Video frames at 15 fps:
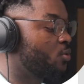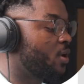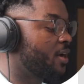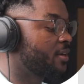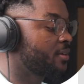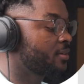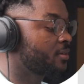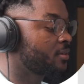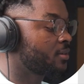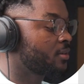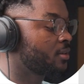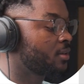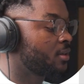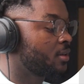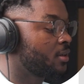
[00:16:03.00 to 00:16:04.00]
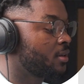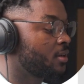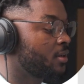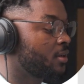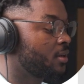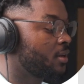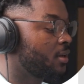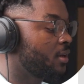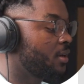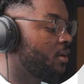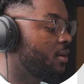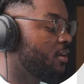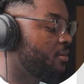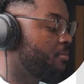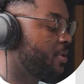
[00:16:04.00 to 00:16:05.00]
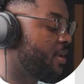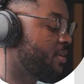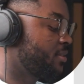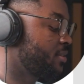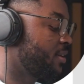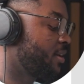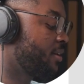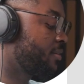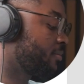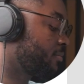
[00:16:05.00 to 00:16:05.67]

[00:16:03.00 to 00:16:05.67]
one and paste it